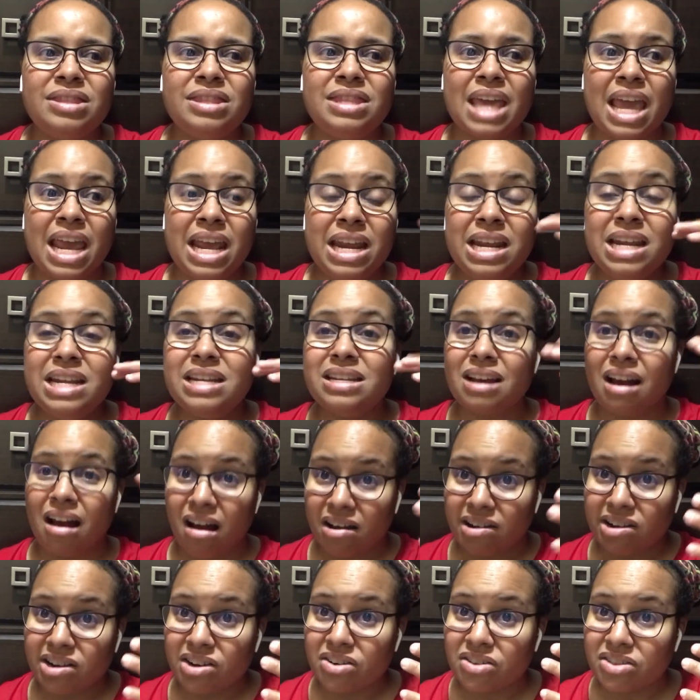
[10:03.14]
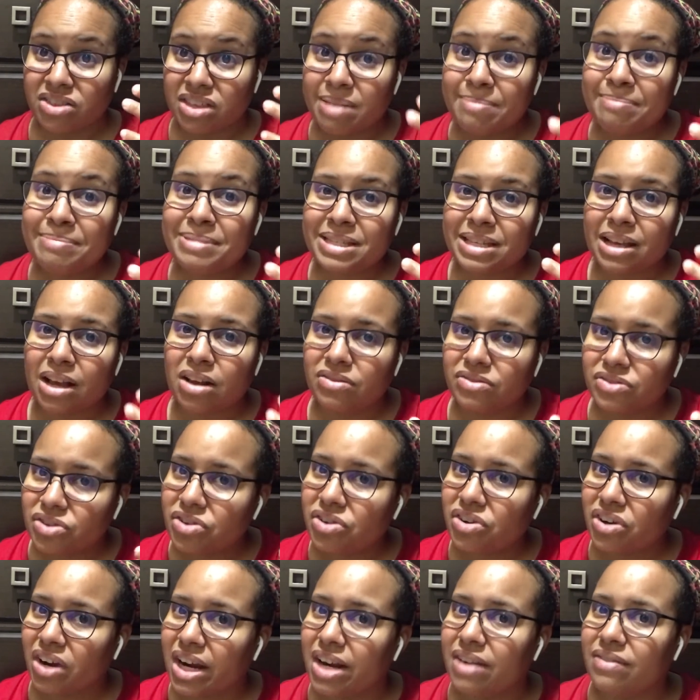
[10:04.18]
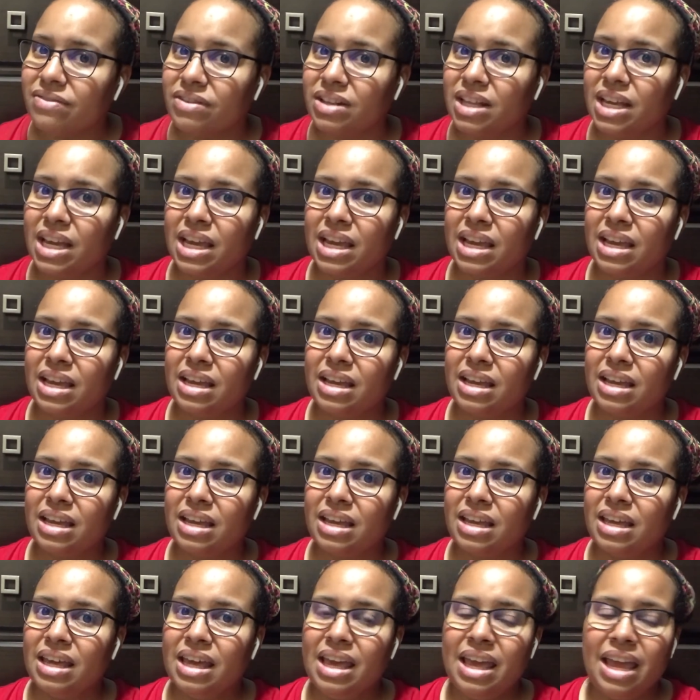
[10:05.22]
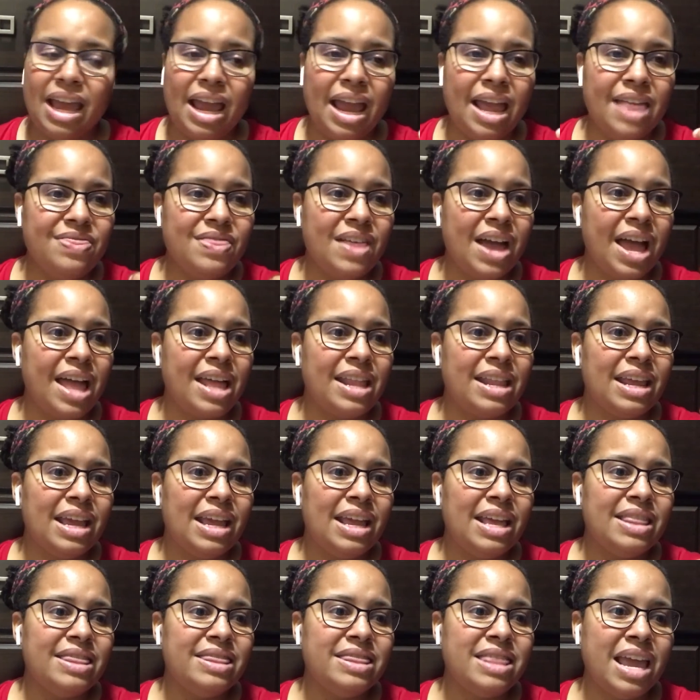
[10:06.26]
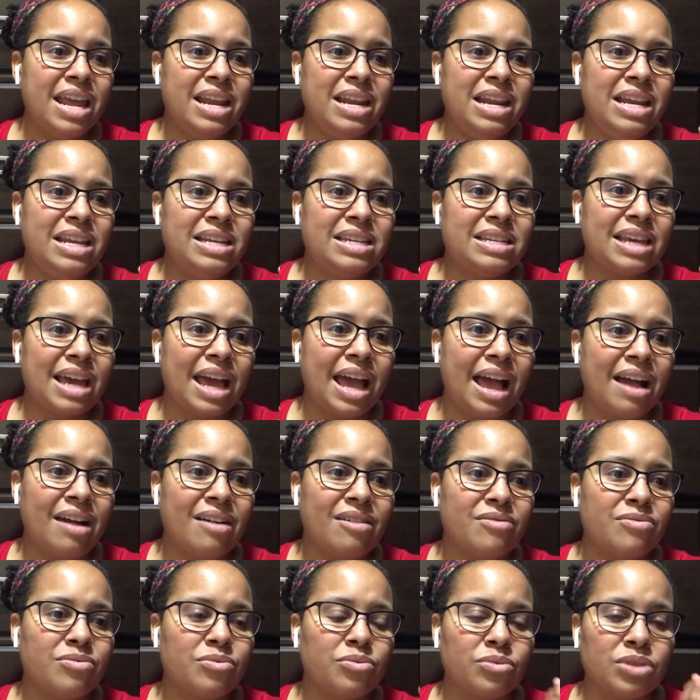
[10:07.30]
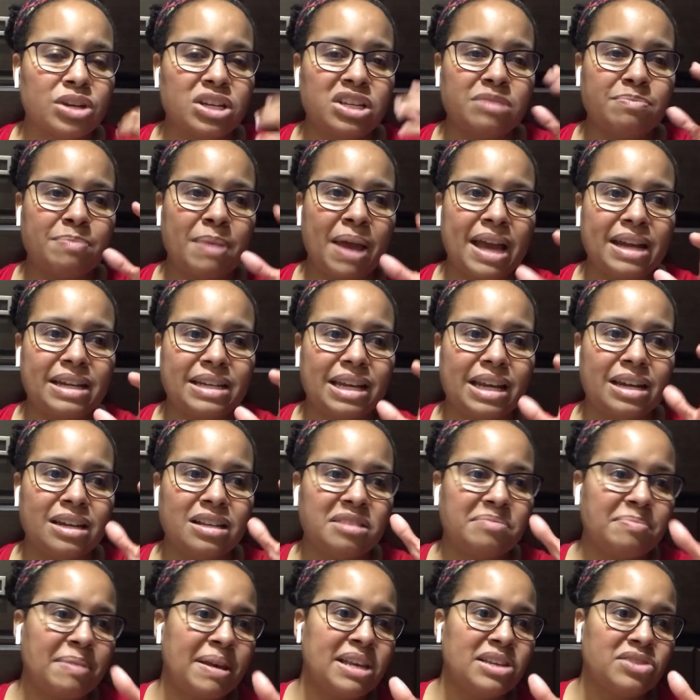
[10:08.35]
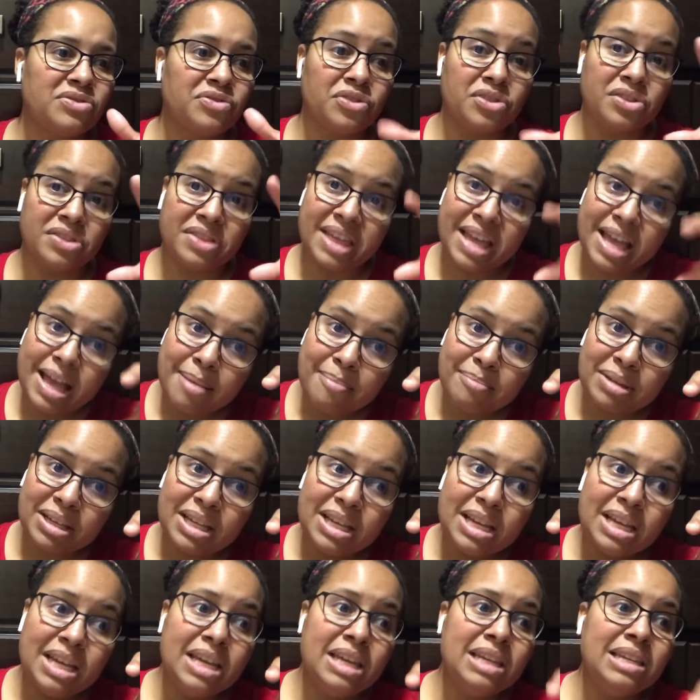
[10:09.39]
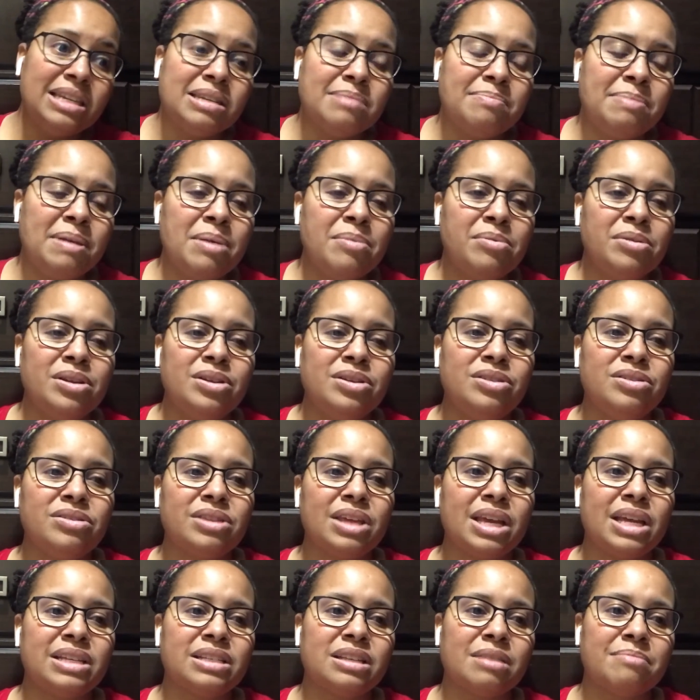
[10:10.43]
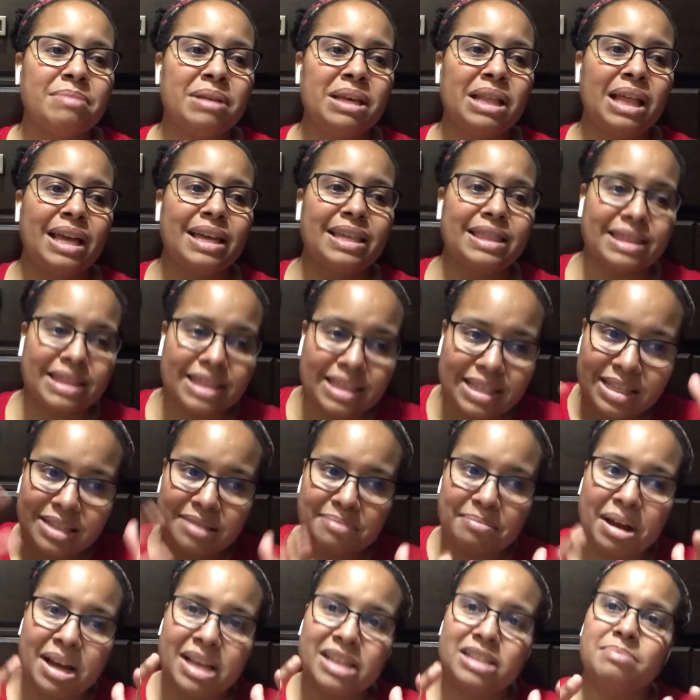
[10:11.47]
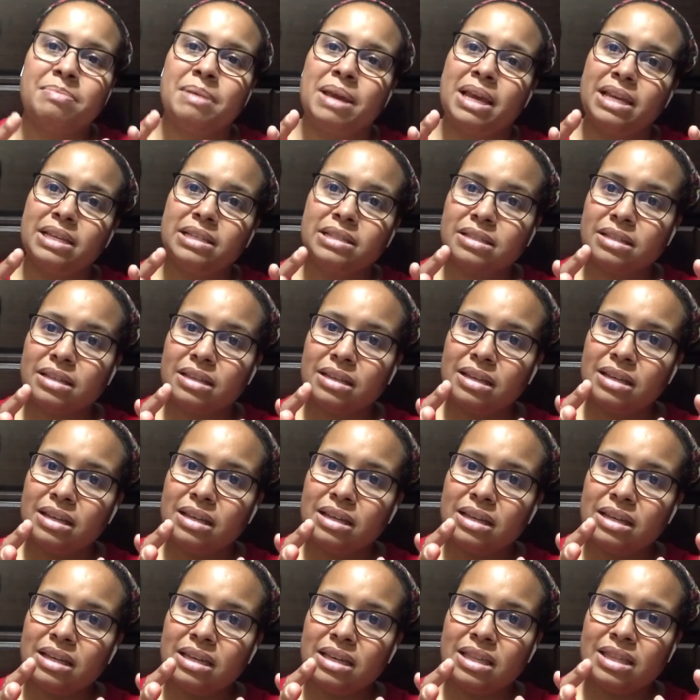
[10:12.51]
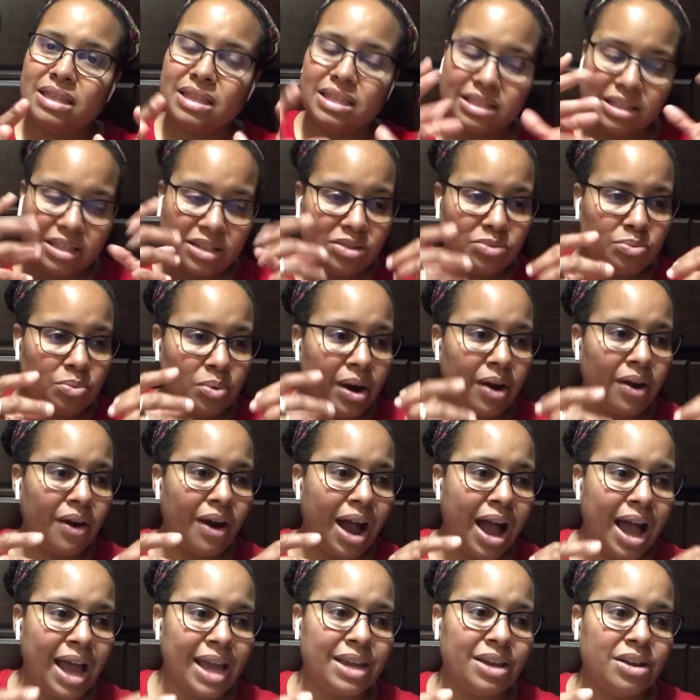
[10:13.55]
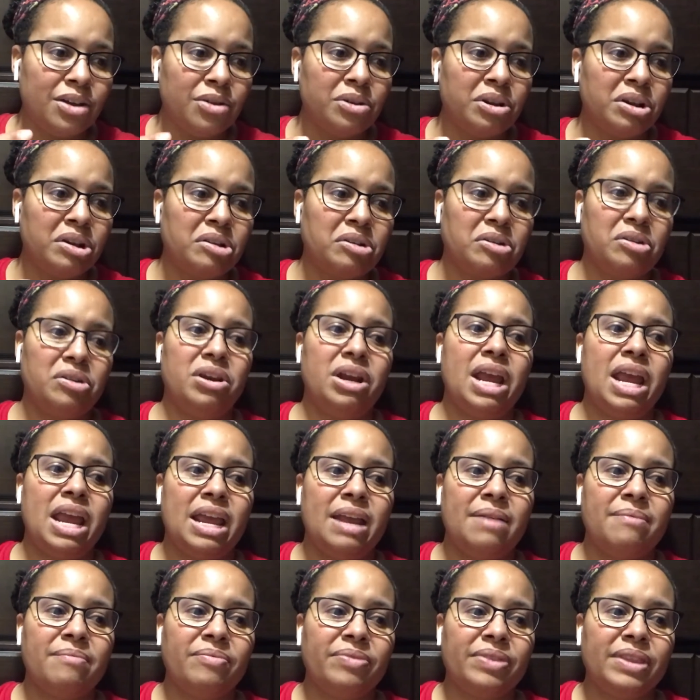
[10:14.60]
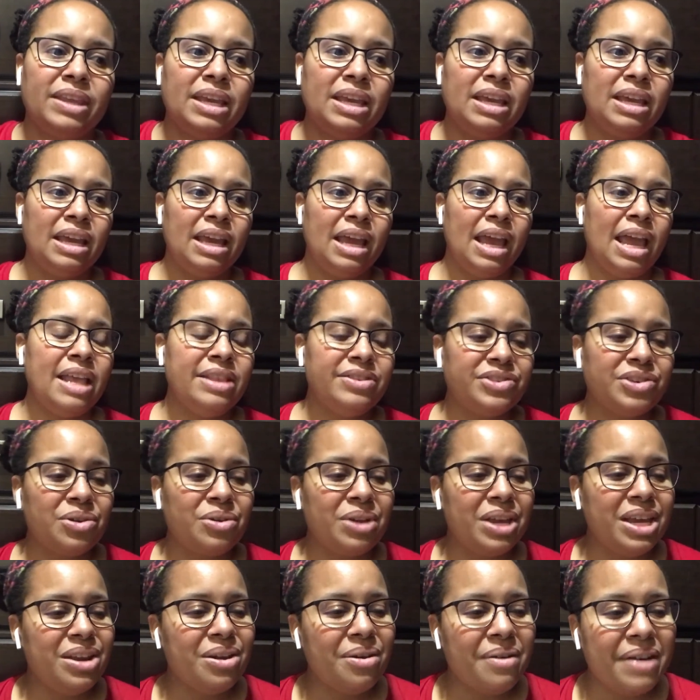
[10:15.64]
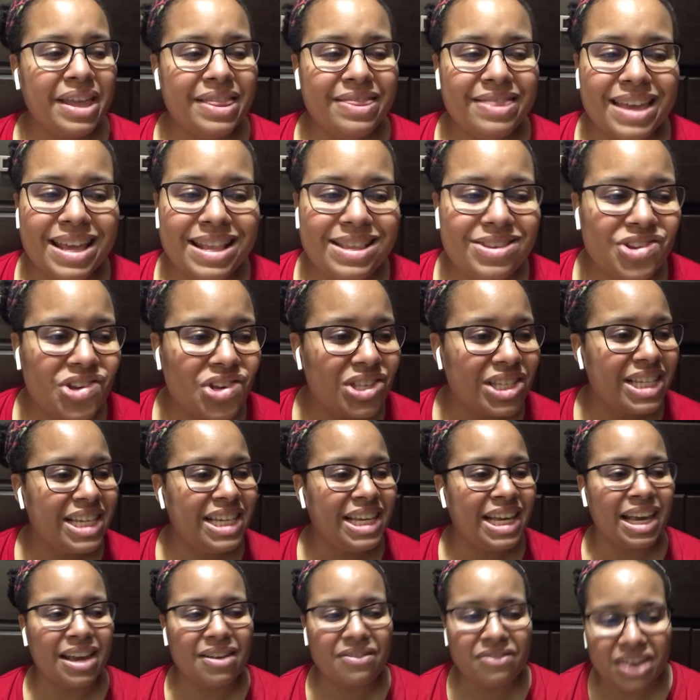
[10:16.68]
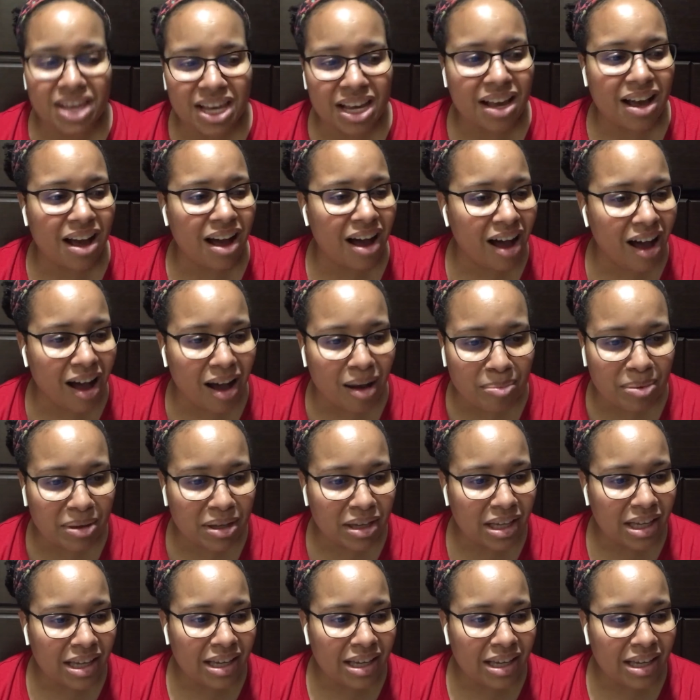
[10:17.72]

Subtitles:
they need to honor themselves creatively, and that they need to have respect and a space for them to be able to do things and be like, this is my space. This is where I go to create. And so, and then just giving up,